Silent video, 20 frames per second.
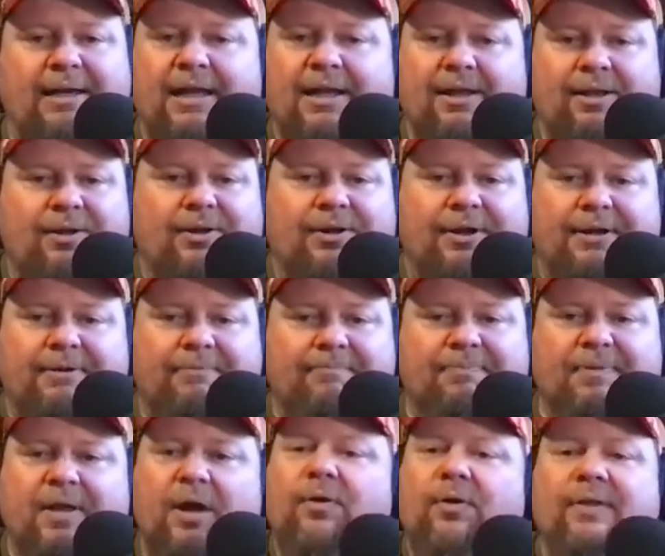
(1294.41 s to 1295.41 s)
Now, look,
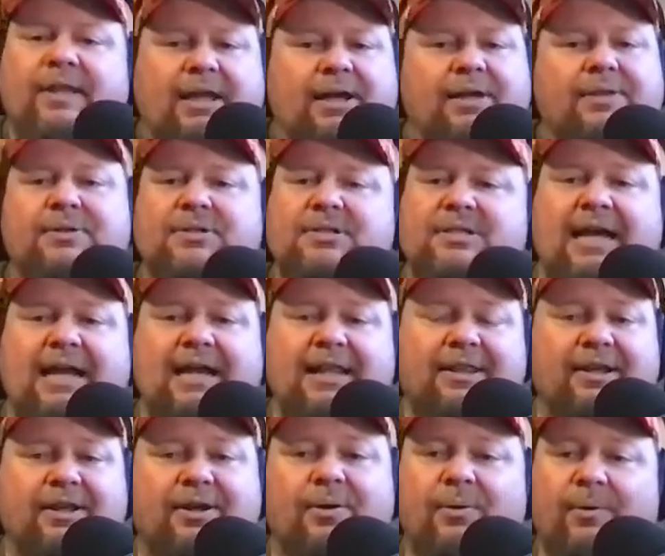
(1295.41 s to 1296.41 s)
on the other side of
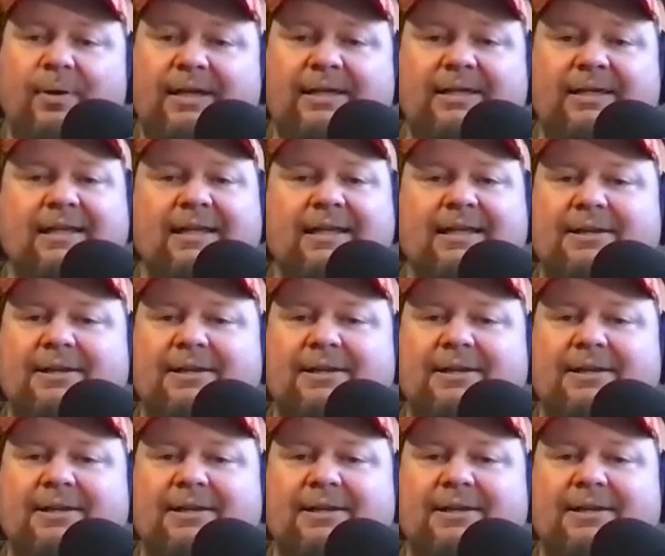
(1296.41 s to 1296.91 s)
the coin,